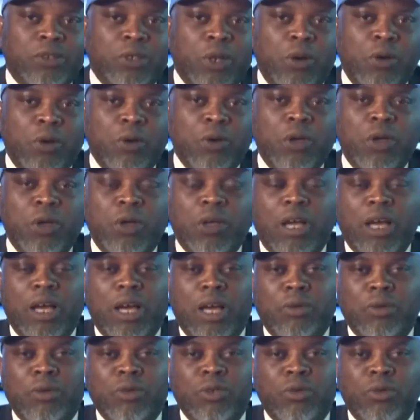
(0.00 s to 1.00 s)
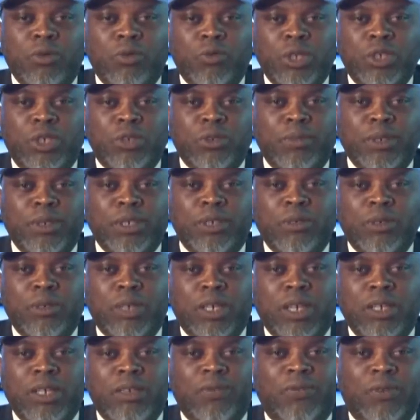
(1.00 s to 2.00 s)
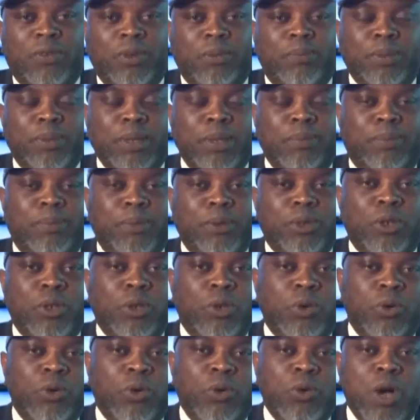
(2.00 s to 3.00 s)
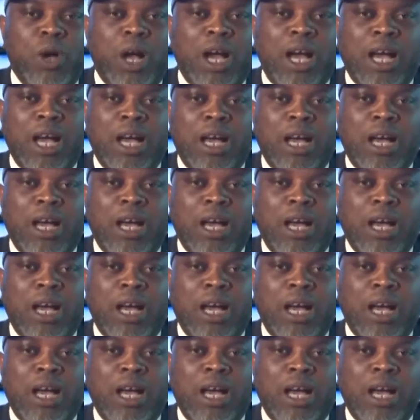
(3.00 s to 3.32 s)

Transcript: So we should be looking for people who